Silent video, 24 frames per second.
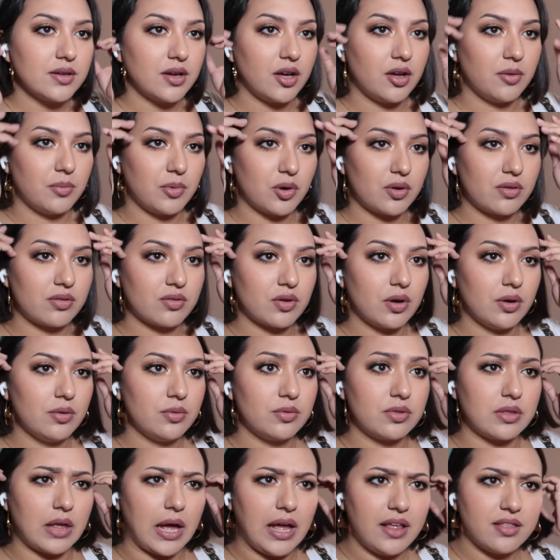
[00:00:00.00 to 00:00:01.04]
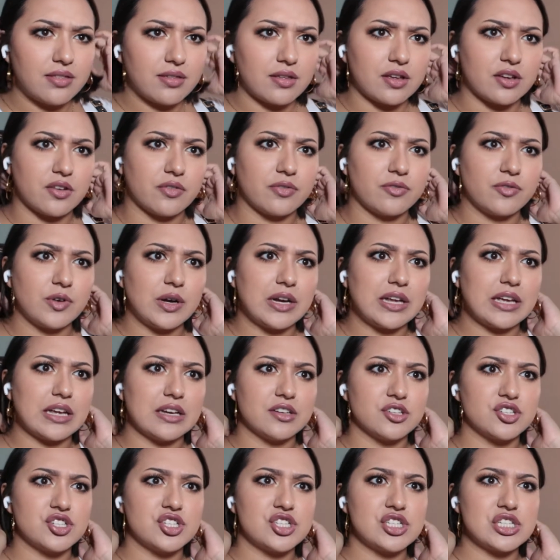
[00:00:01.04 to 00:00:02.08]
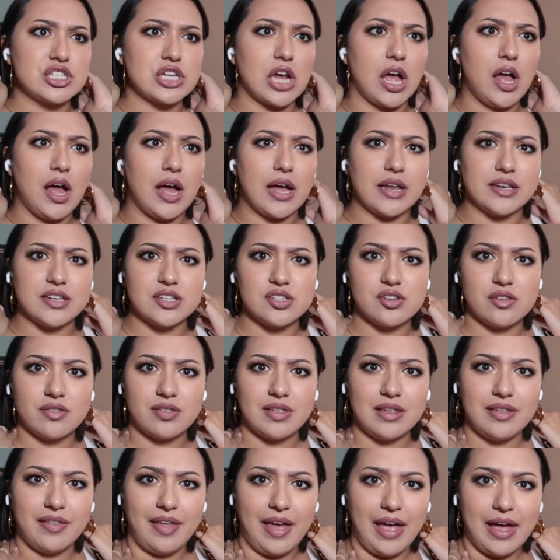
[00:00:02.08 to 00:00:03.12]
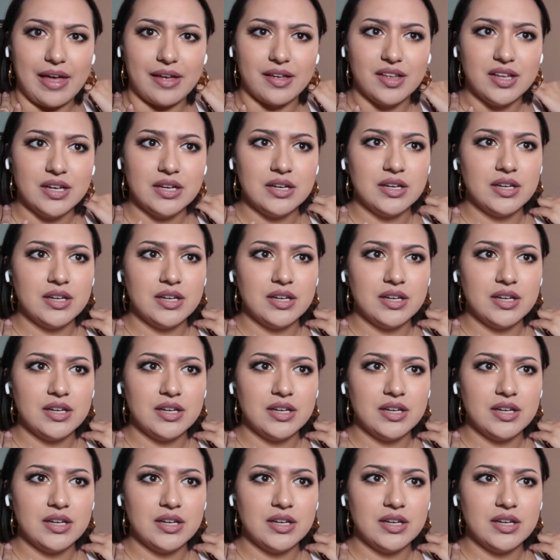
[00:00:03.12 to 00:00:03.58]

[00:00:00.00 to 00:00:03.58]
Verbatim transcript: Oh, Morse code, that's a freaking shot. Did you see that?